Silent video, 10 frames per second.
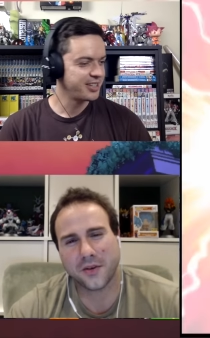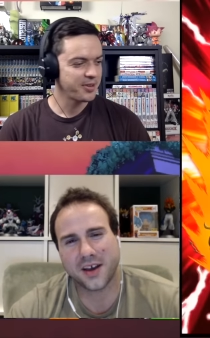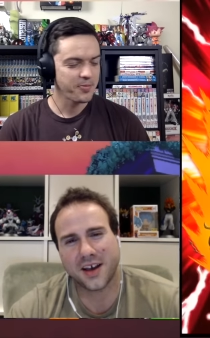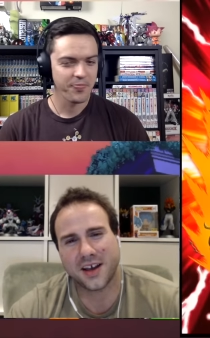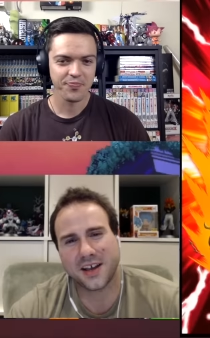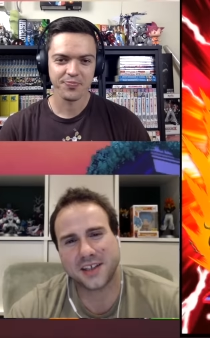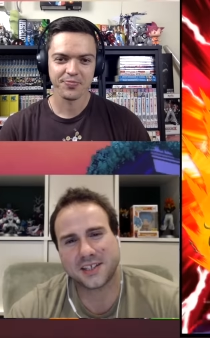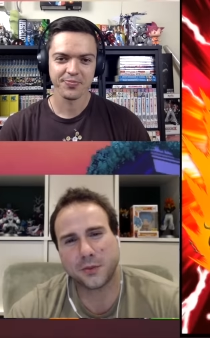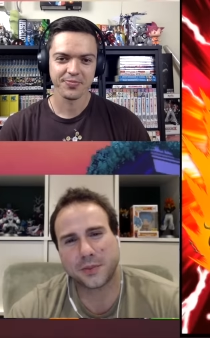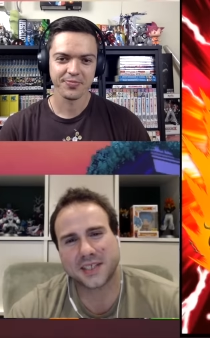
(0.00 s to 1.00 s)
Speaker 1: uh,
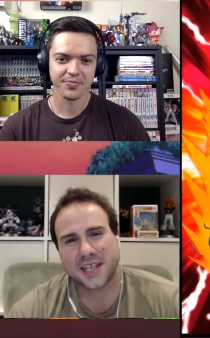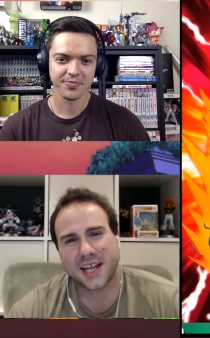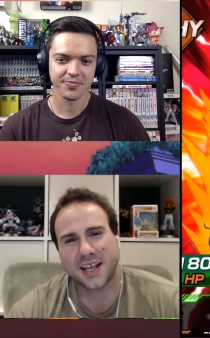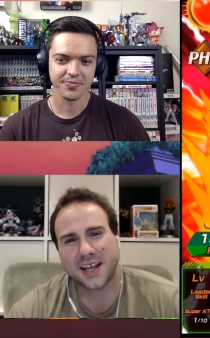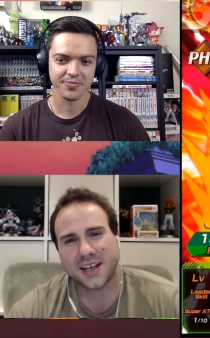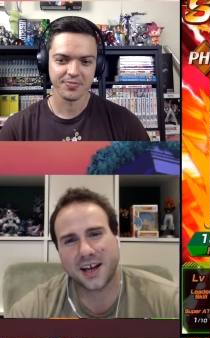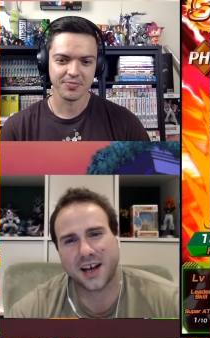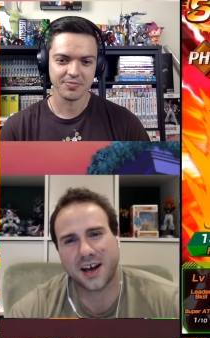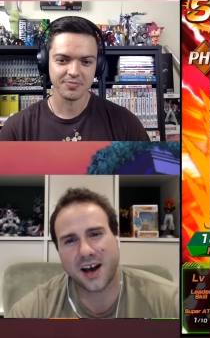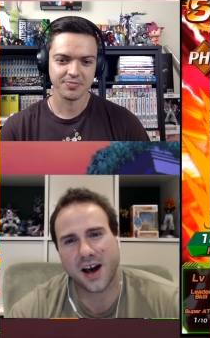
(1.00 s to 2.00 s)
Super Saiyan uh,
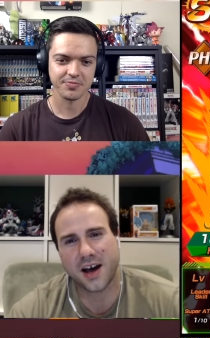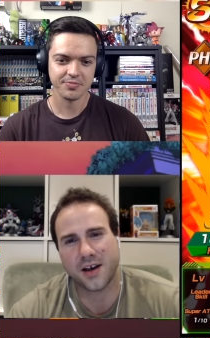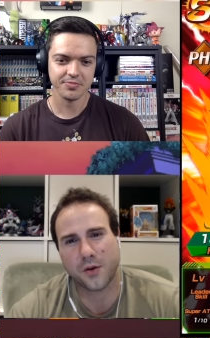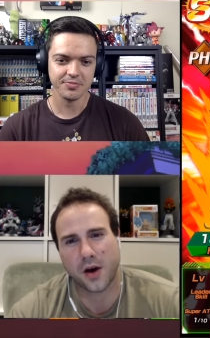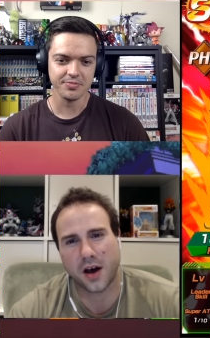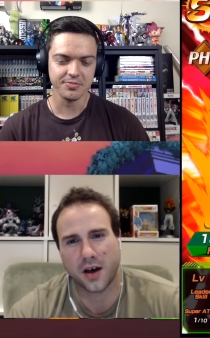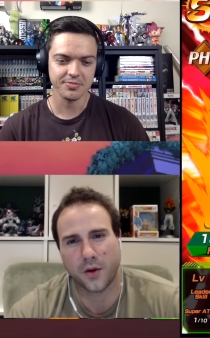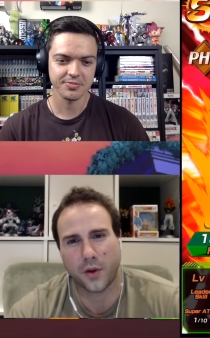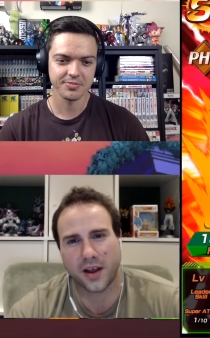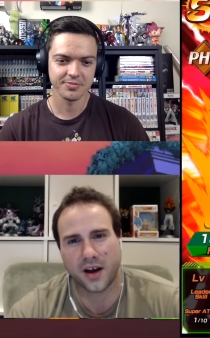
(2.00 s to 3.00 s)
hot, uh,
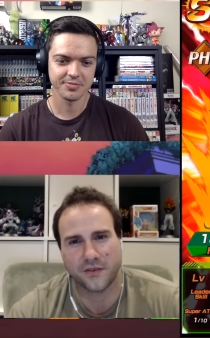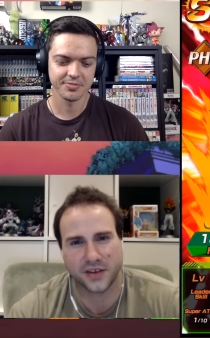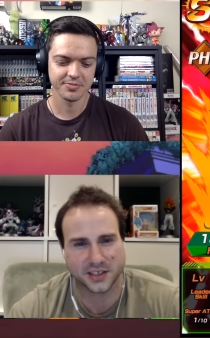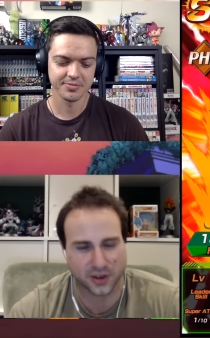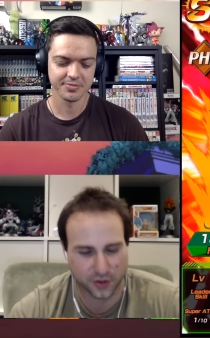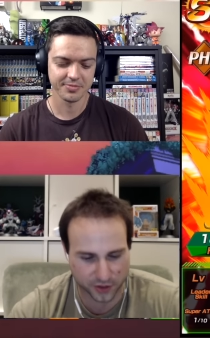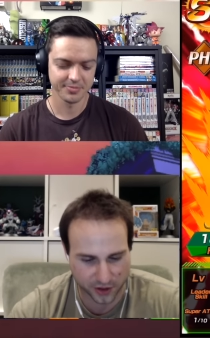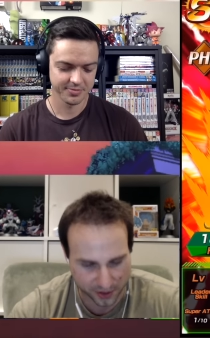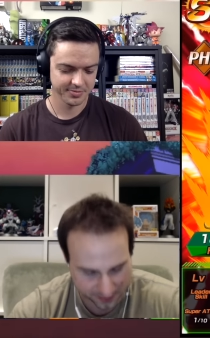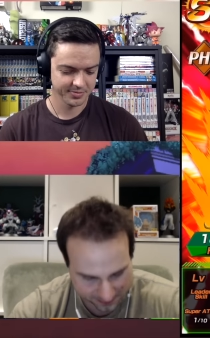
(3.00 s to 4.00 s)
White Hot Face Goku,
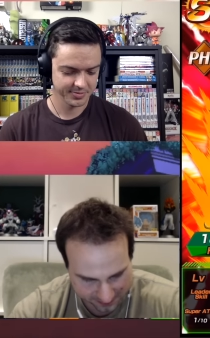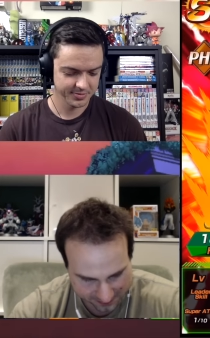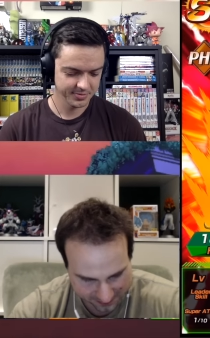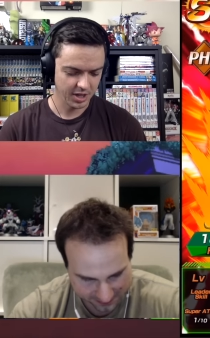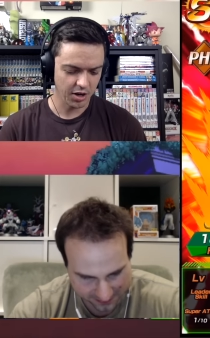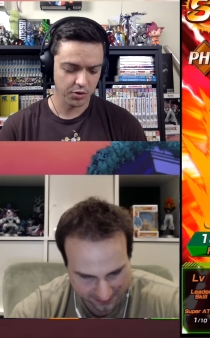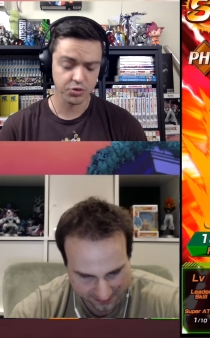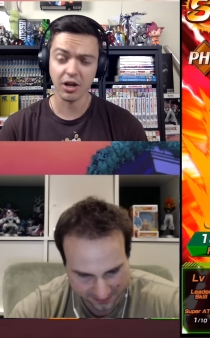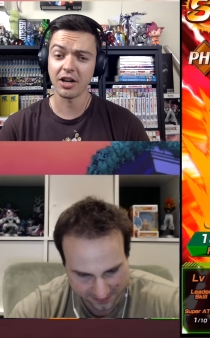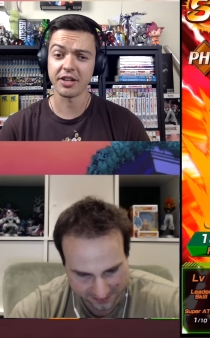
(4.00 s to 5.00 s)
though.
Speaker 2: Oh,
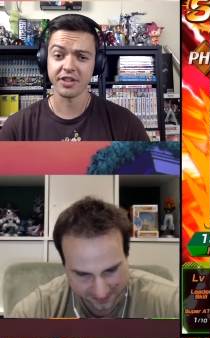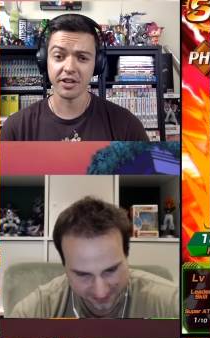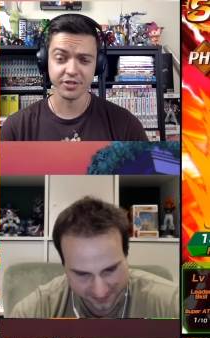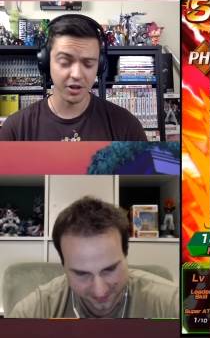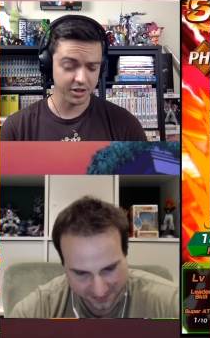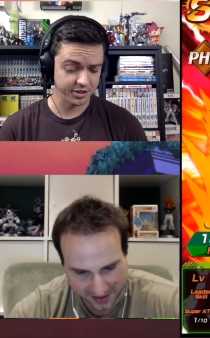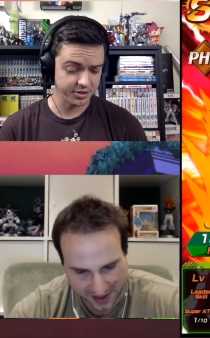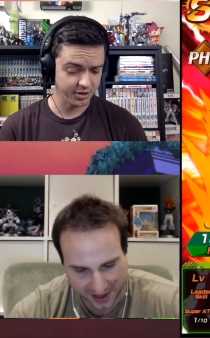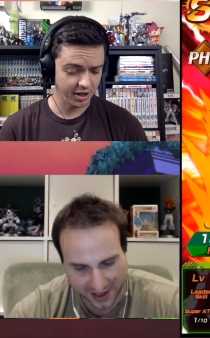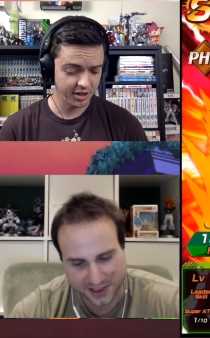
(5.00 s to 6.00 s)
so you got an S- SR at least.
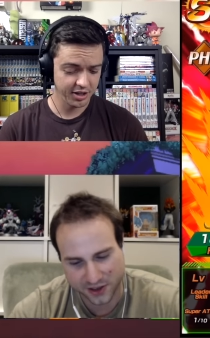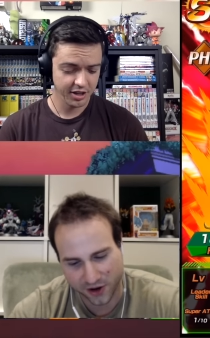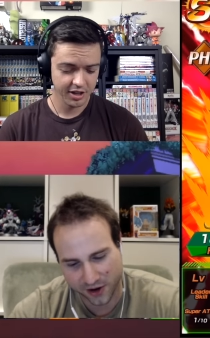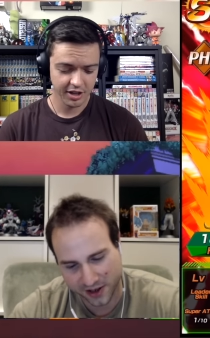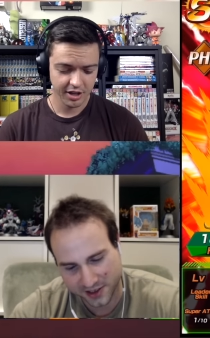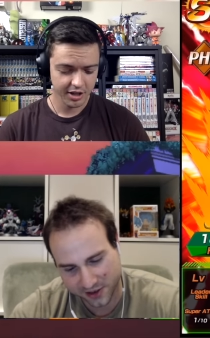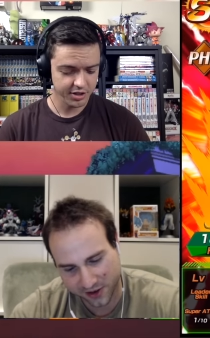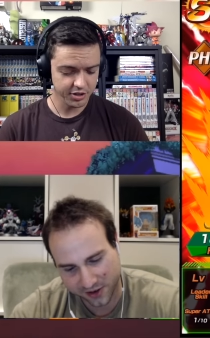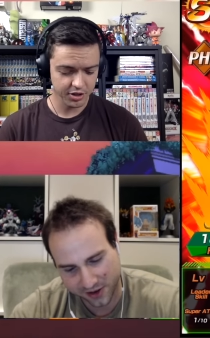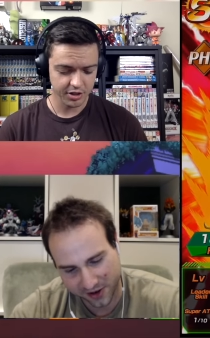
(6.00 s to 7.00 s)
Okay. SR, SR.
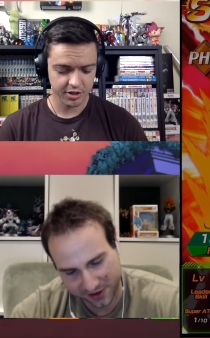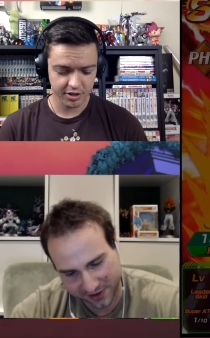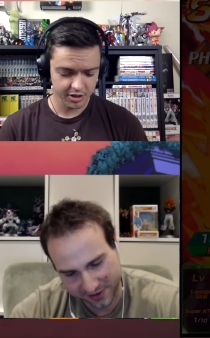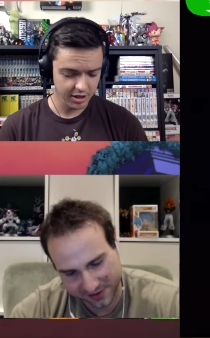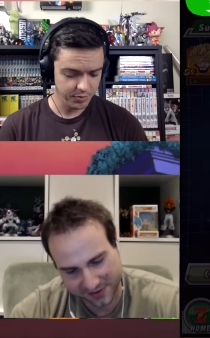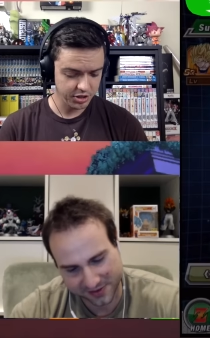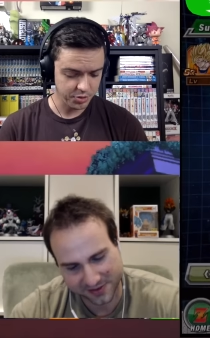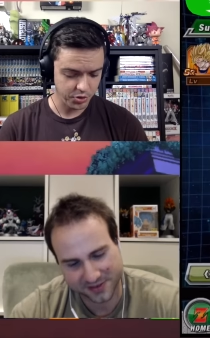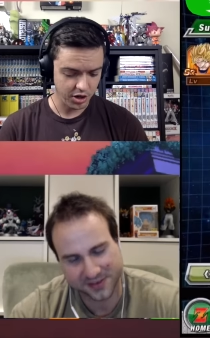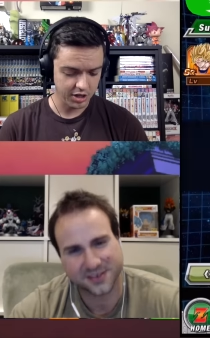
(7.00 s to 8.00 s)
Dude, all right, let me
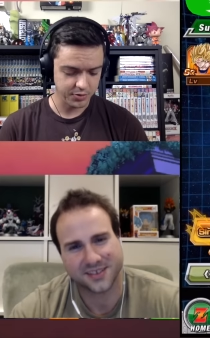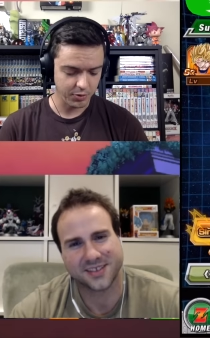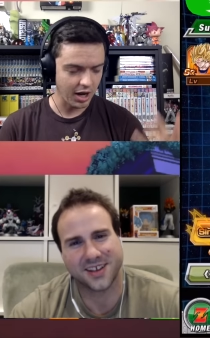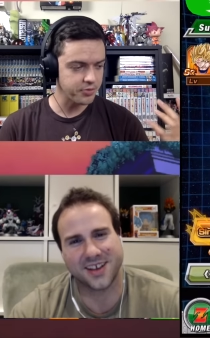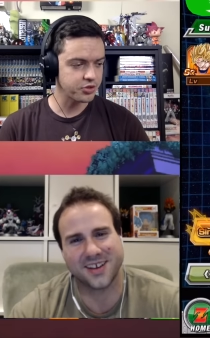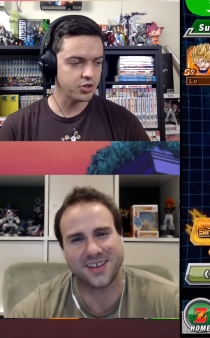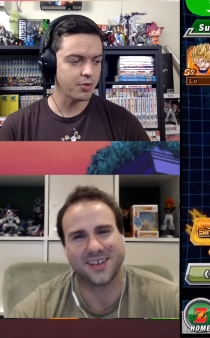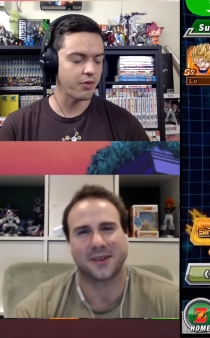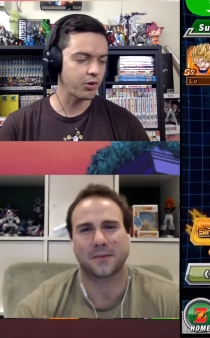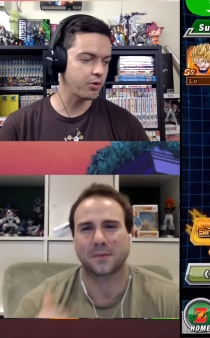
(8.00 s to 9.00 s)
jump to the next one. When I was doing
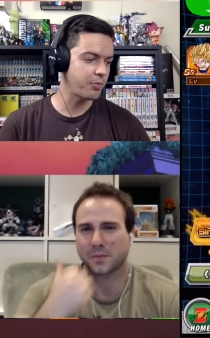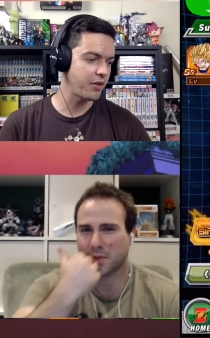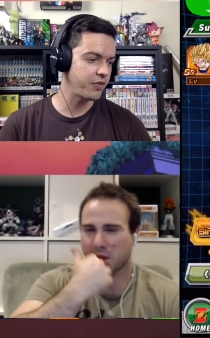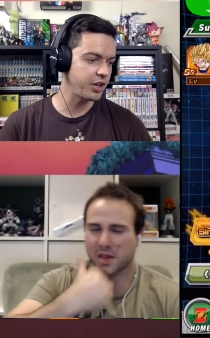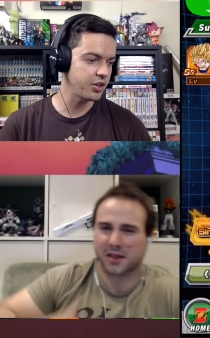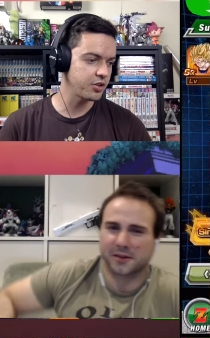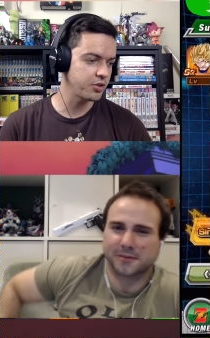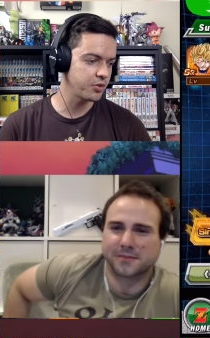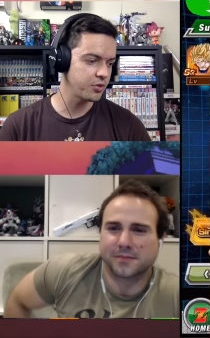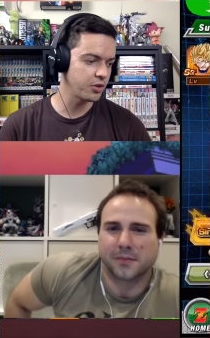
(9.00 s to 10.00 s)
my my
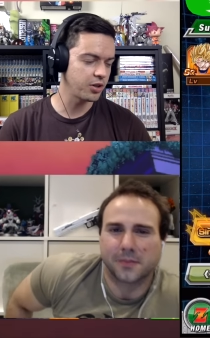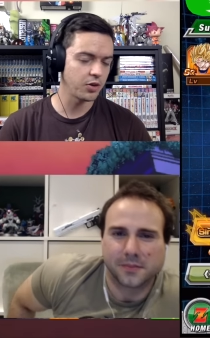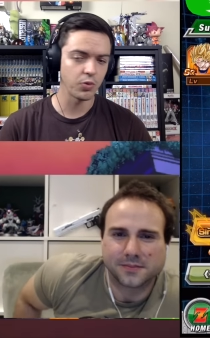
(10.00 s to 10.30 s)
video uh,